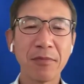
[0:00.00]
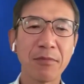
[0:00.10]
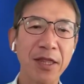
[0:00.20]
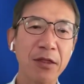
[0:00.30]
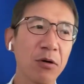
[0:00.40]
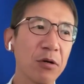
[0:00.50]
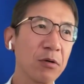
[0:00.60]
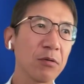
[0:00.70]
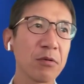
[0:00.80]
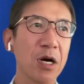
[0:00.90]
But
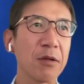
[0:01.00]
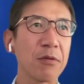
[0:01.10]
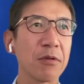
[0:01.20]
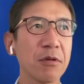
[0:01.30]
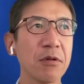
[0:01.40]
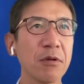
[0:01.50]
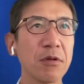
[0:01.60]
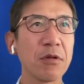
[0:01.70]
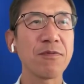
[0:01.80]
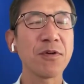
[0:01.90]
no,
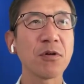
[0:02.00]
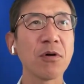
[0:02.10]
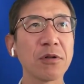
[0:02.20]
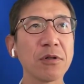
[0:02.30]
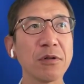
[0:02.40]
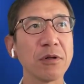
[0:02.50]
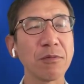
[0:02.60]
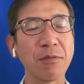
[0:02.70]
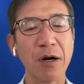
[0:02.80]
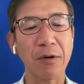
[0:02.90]
if you go
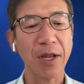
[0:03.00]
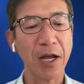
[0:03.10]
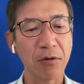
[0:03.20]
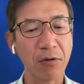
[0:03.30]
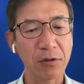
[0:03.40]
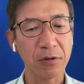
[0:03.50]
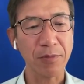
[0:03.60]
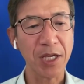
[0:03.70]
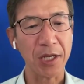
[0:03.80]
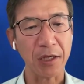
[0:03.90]
to when I go to
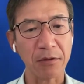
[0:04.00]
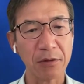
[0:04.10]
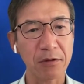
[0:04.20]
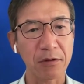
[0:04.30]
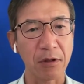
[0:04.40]
meetings,